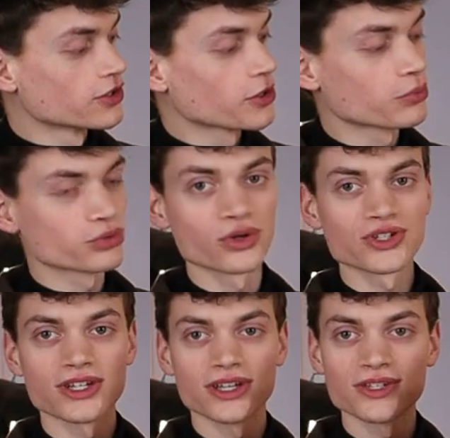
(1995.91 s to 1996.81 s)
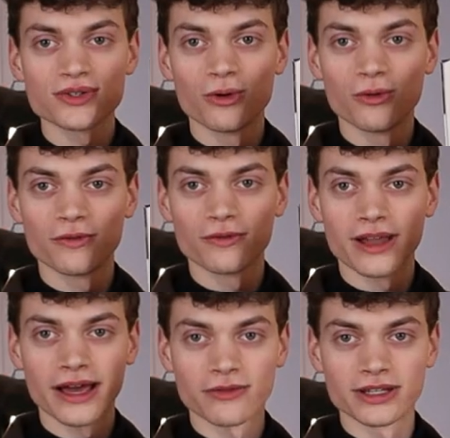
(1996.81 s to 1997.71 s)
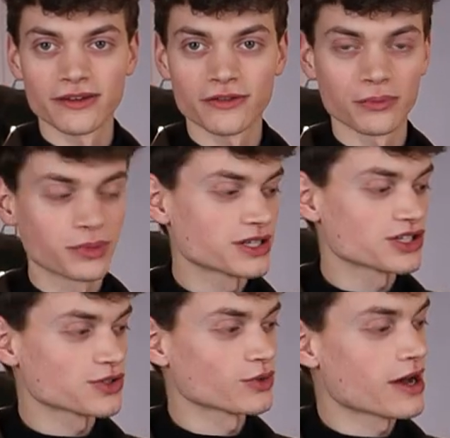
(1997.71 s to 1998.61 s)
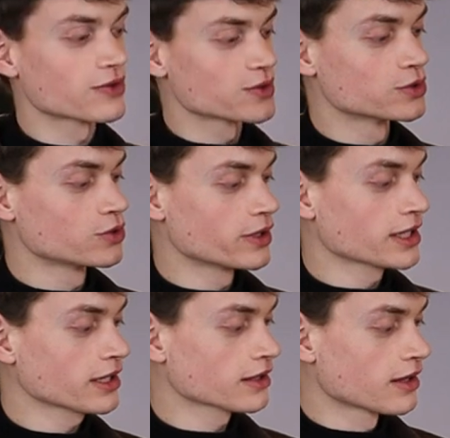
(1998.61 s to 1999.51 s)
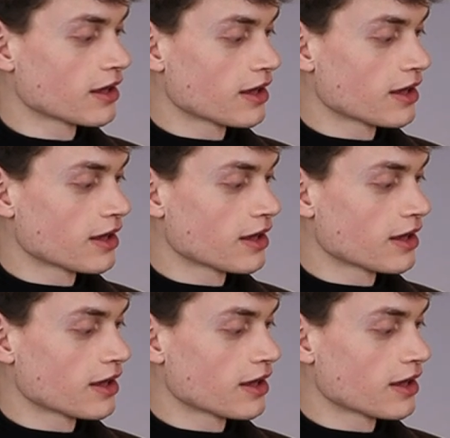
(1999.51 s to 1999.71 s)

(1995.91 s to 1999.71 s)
the process of like with different pictures on how to do it.